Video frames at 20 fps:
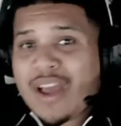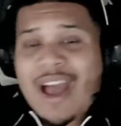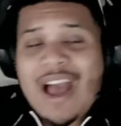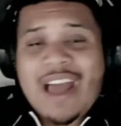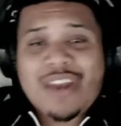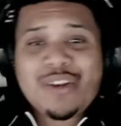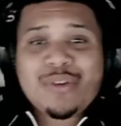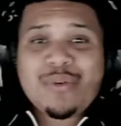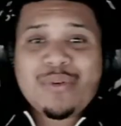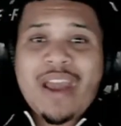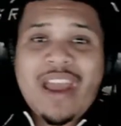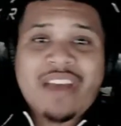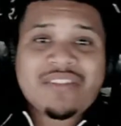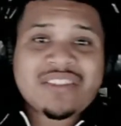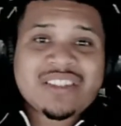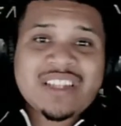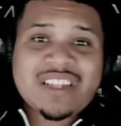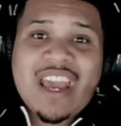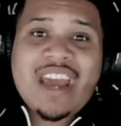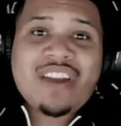I do have
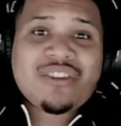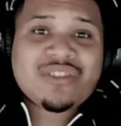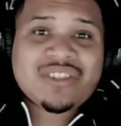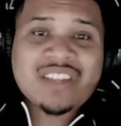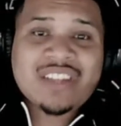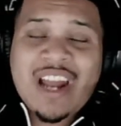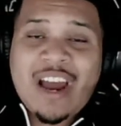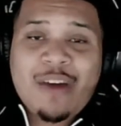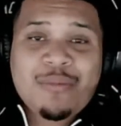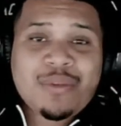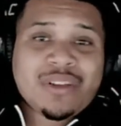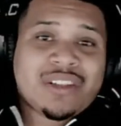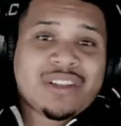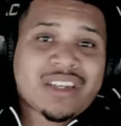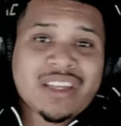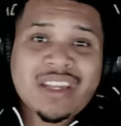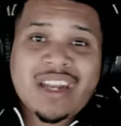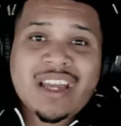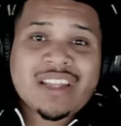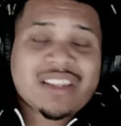scanners that I'll be
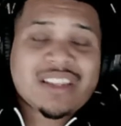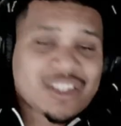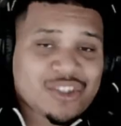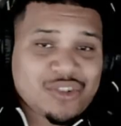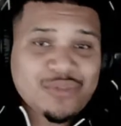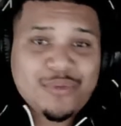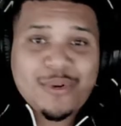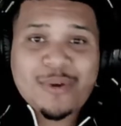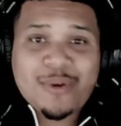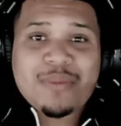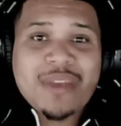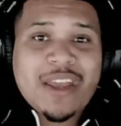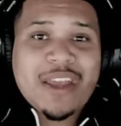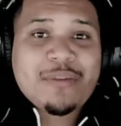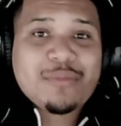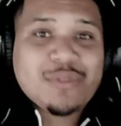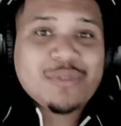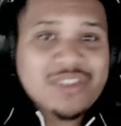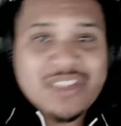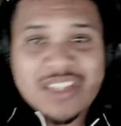looking at that you won't be
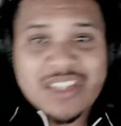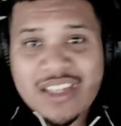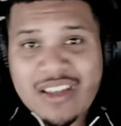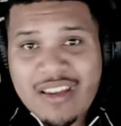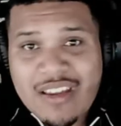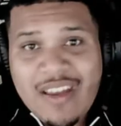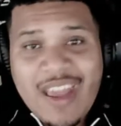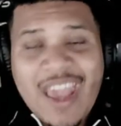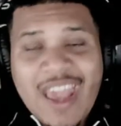able to see.